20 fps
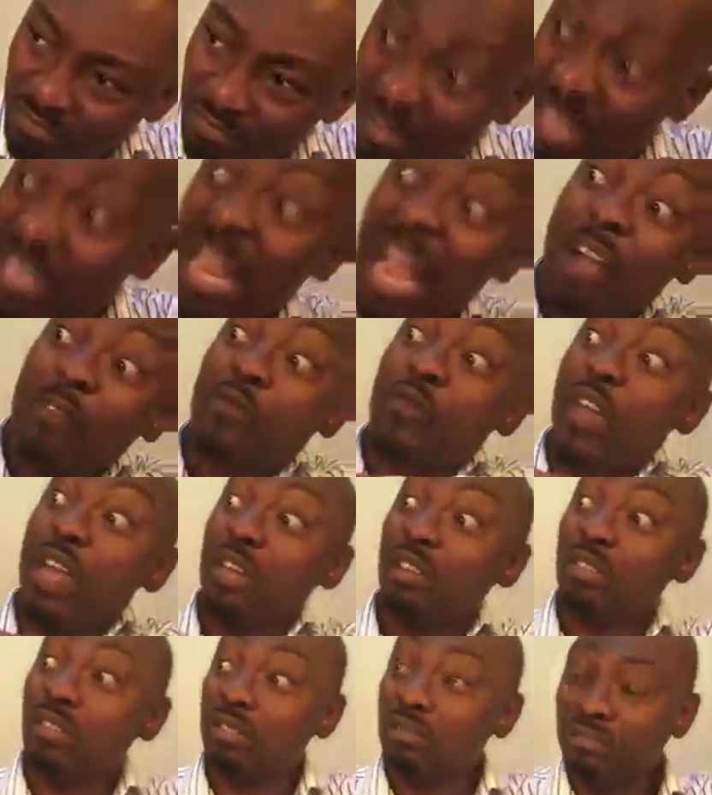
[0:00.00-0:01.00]
But they have
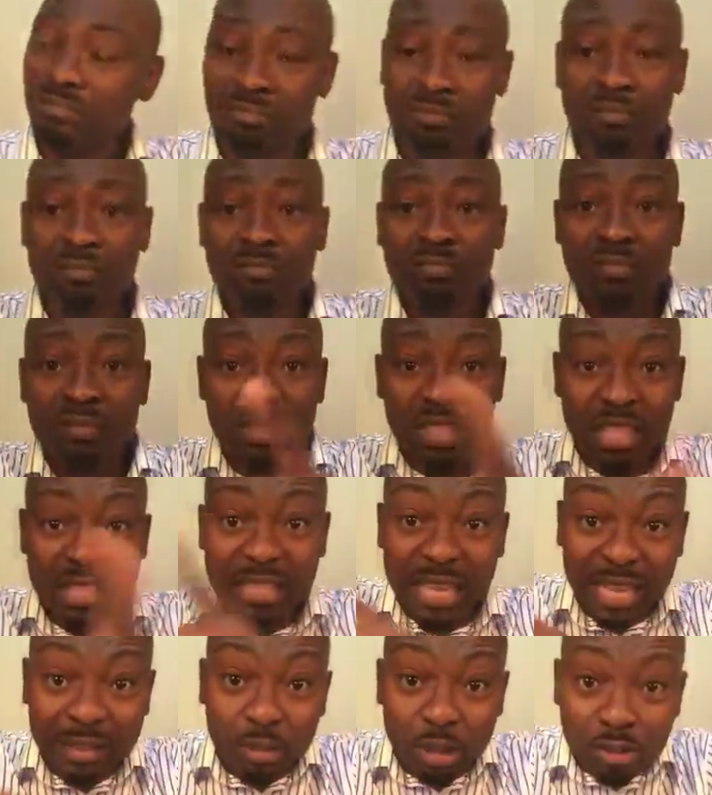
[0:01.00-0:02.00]
failed. This
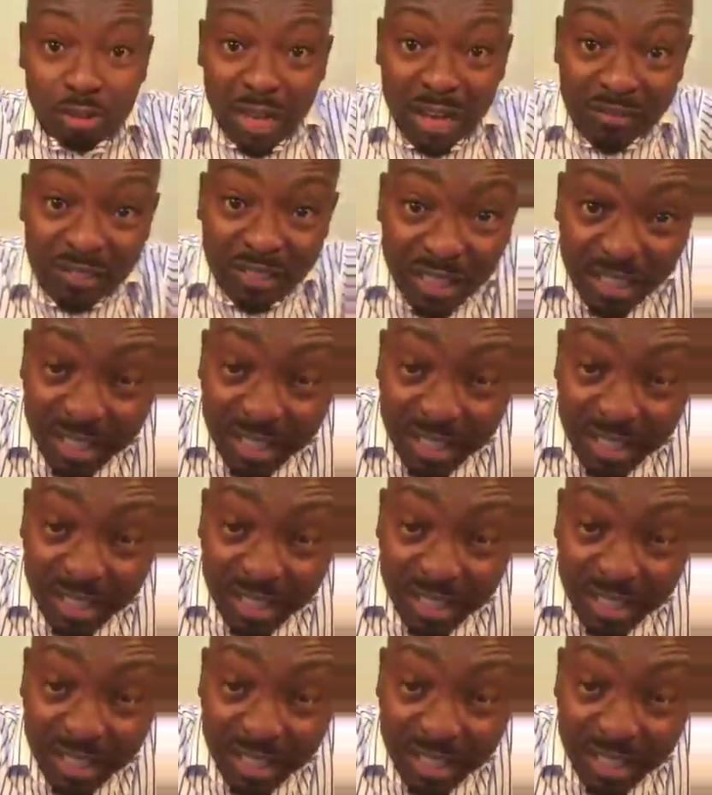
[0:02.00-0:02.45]
car, don't drive it